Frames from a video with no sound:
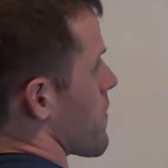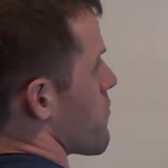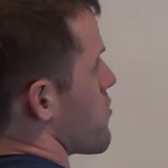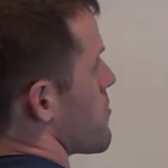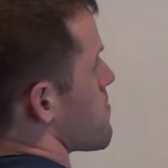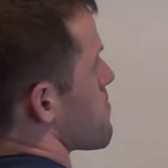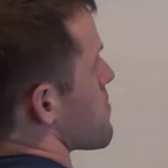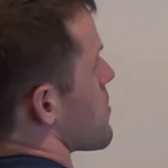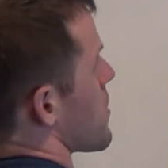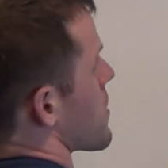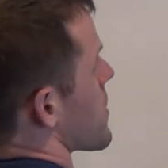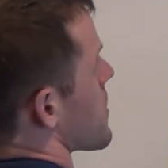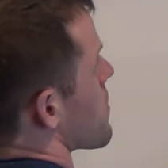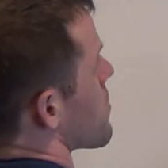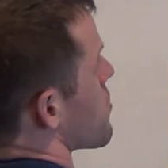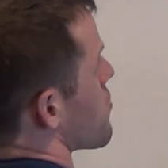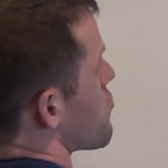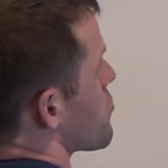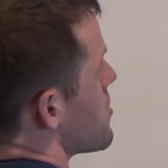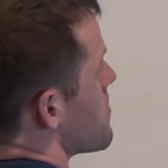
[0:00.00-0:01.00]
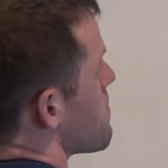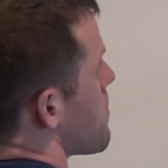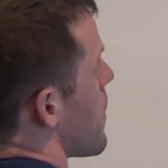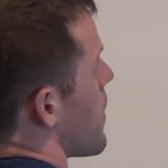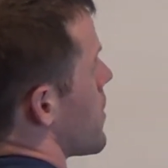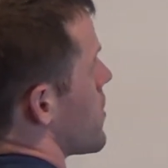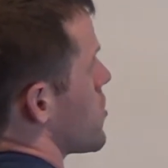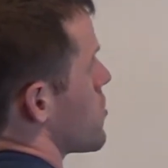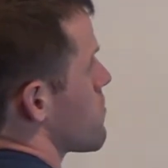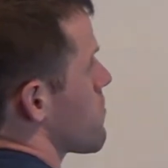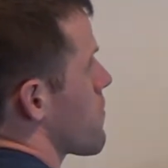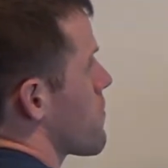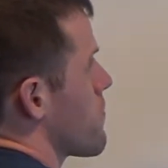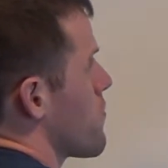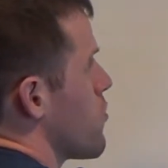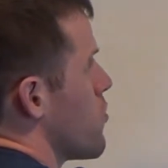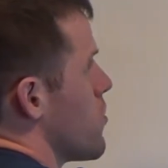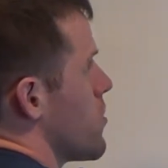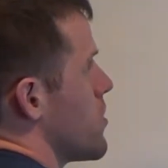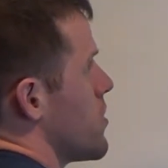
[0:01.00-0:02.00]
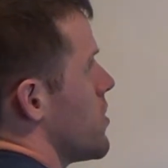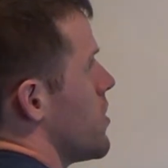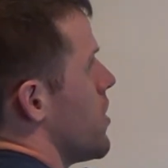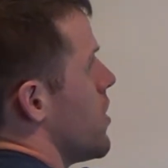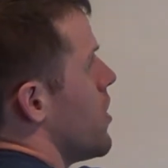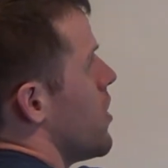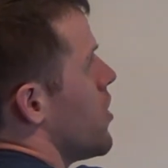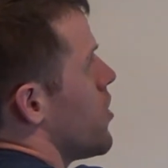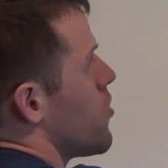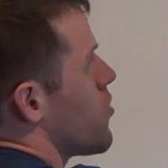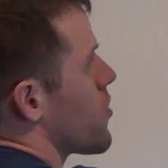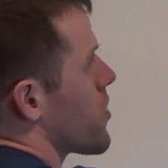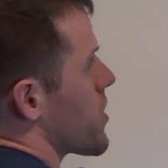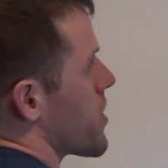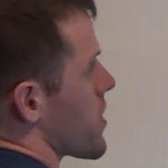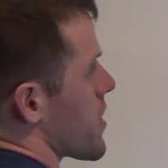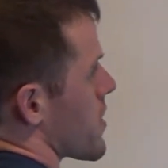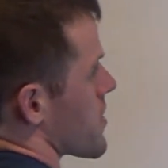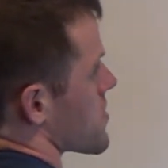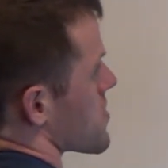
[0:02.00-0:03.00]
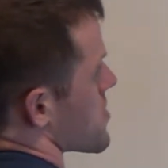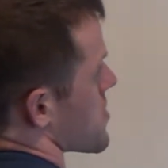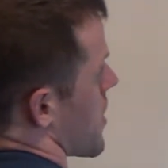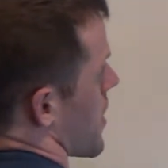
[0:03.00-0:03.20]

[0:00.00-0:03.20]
If we plug in 3 pi over 4, we're going to get